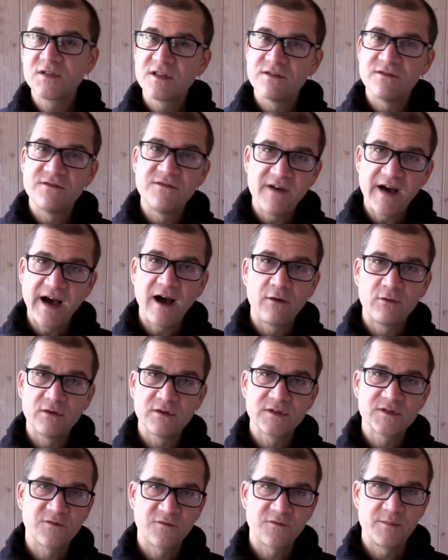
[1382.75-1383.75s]
are the
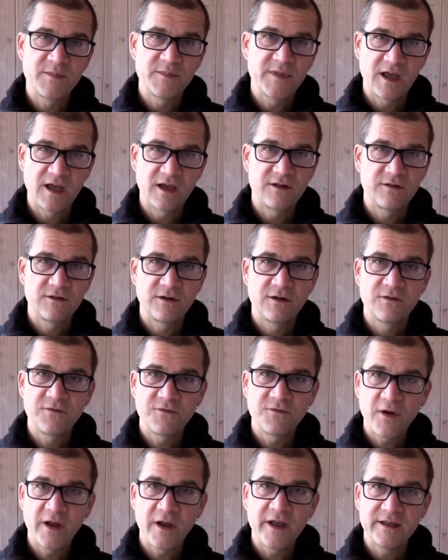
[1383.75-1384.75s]
vowels from that
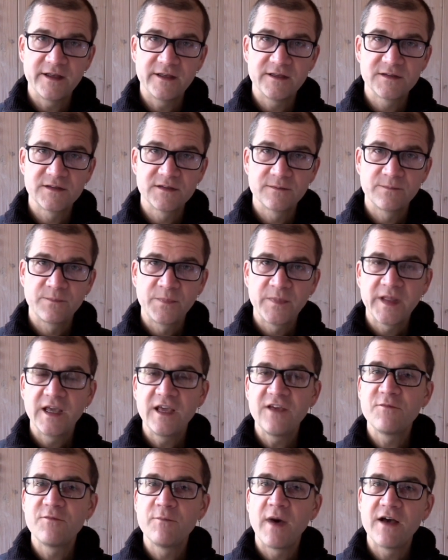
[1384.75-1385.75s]
phrase.
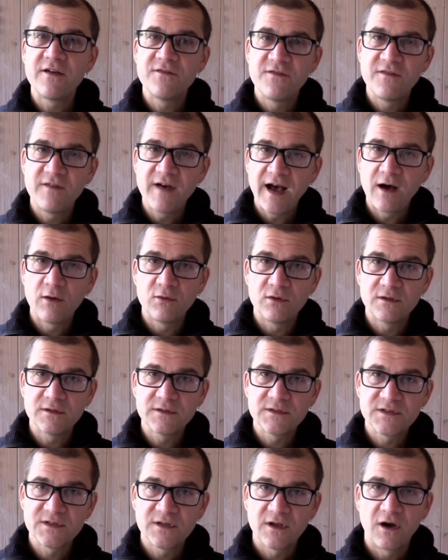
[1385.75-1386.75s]
If my
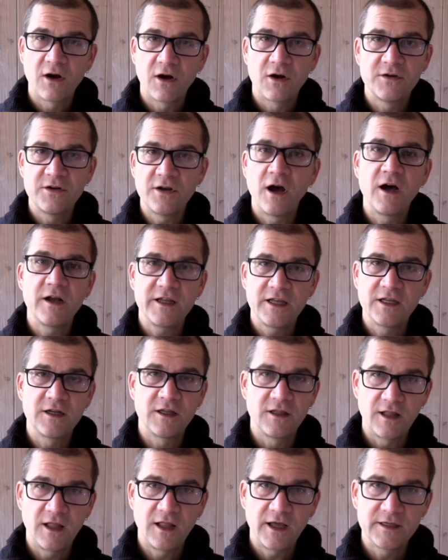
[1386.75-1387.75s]
vowels are not in
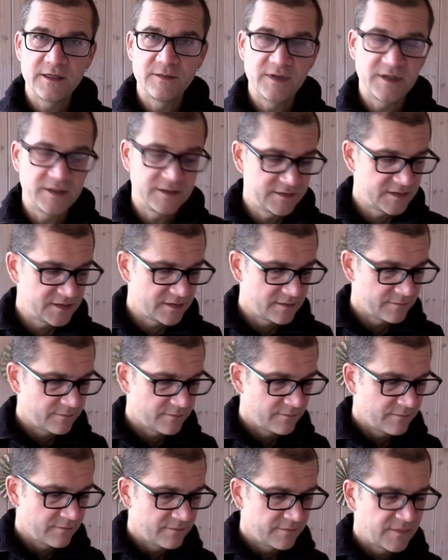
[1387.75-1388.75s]
alignment,
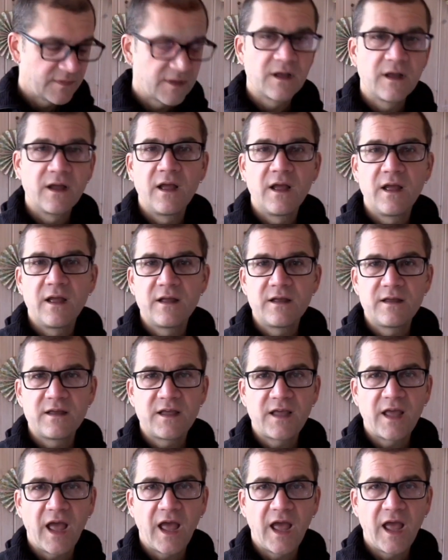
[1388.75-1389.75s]

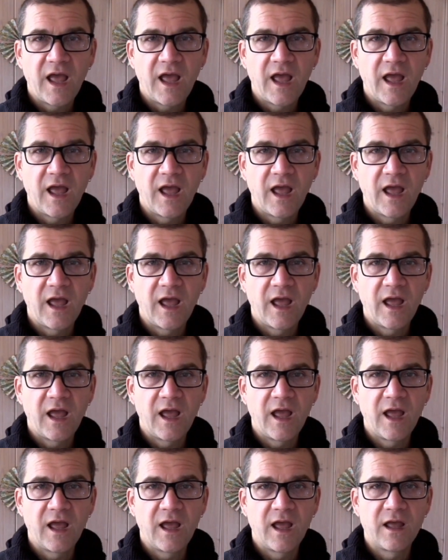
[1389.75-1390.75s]

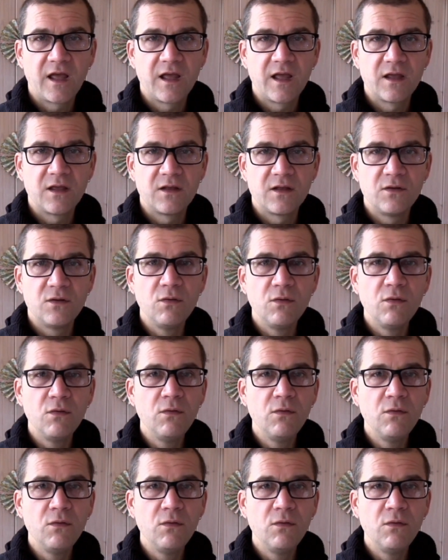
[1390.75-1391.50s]
can you